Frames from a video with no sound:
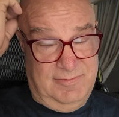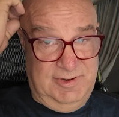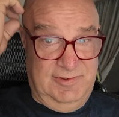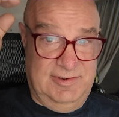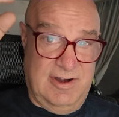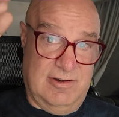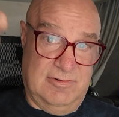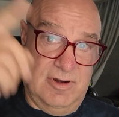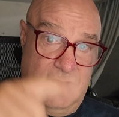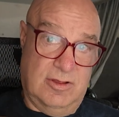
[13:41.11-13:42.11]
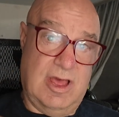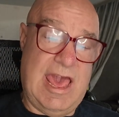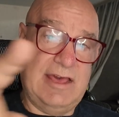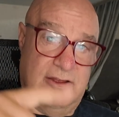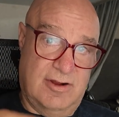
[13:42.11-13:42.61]
when you start
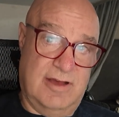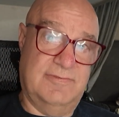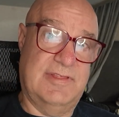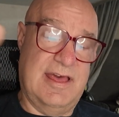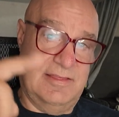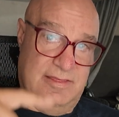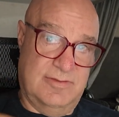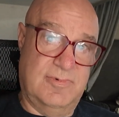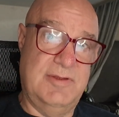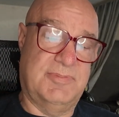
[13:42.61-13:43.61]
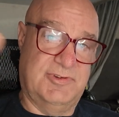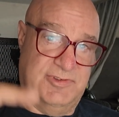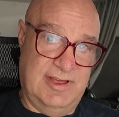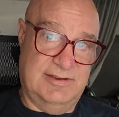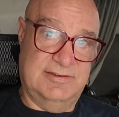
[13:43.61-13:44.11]
hacking off that
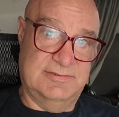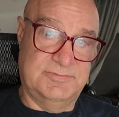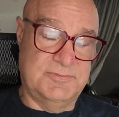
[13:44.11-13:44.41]
3%